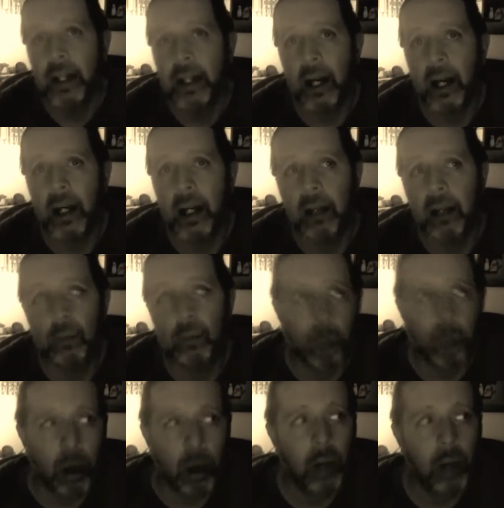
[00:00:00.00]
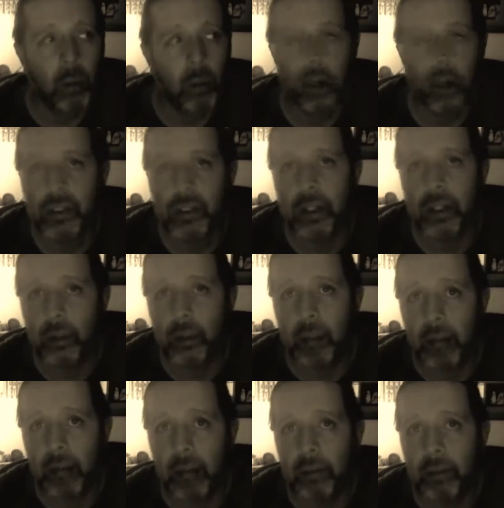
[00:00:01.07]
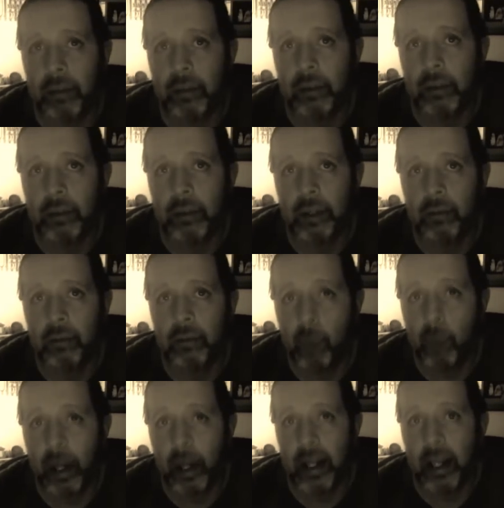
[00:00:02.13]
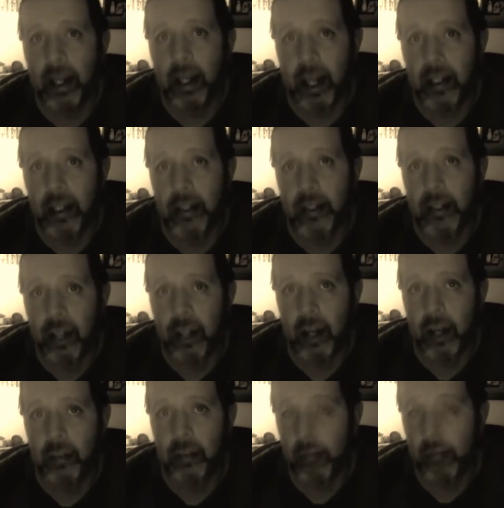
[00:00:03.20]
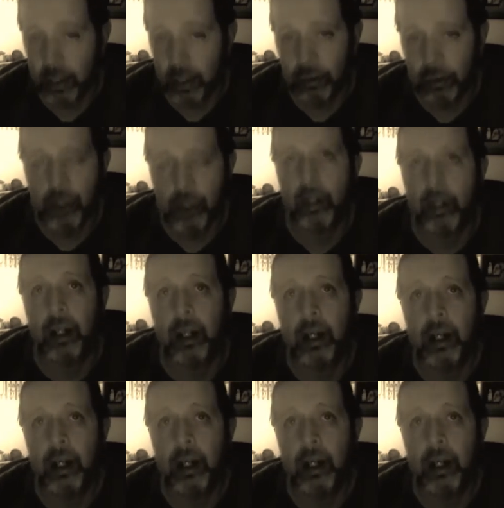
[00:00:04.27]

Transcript: Uh, Raw was a little painful for Eddie at that time, that's for sure.